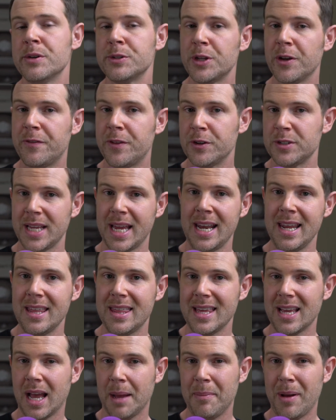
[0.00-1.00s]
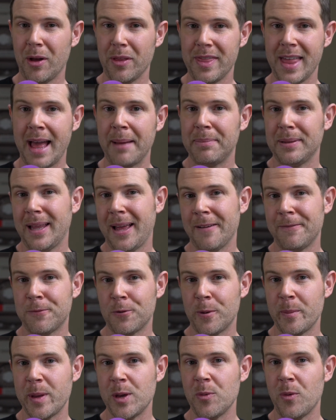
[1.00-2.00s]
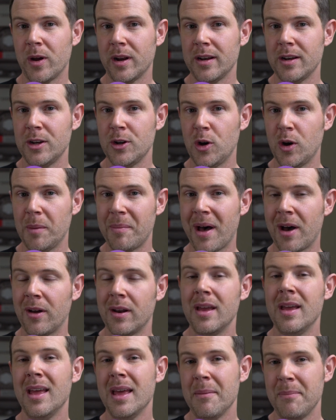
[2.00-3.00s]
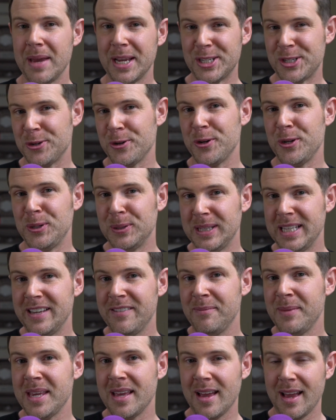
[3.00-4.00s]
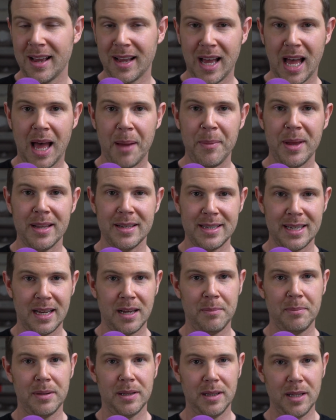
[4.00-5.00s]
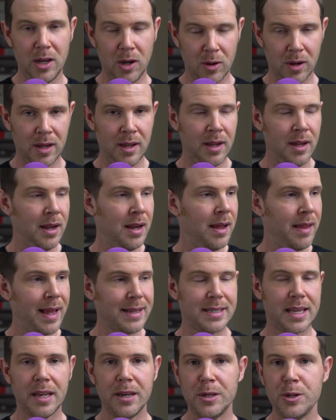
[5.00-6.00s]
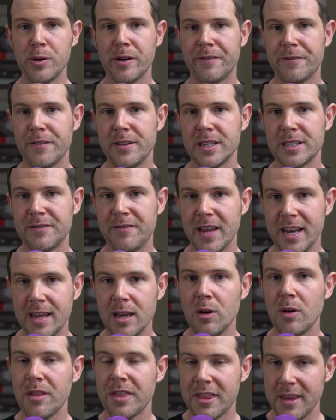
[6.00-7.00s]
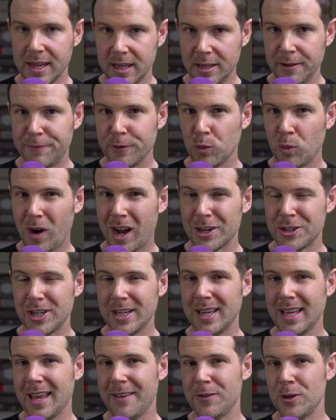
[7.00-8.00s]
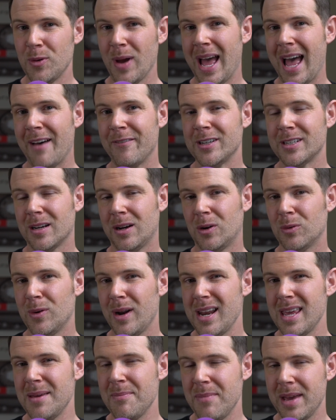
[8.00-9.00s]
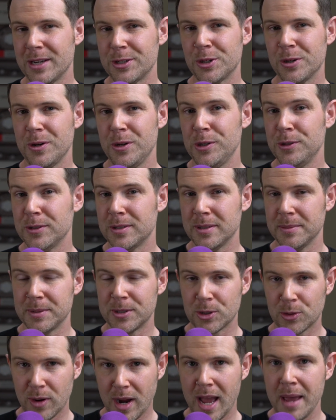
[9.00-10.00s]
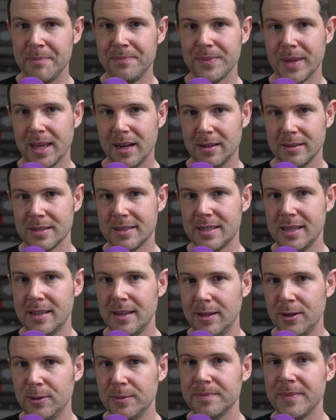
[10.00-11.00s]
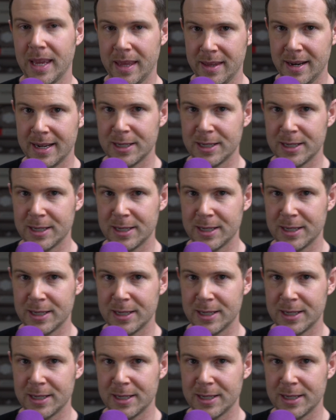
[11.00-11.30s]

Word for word: So if there's anything about that platform you want to know about, make sure you leave me a comment down below. That's going to do it for this video. Thank you for watching. If you haven't already, make sure you subscribe, and I'll see you in the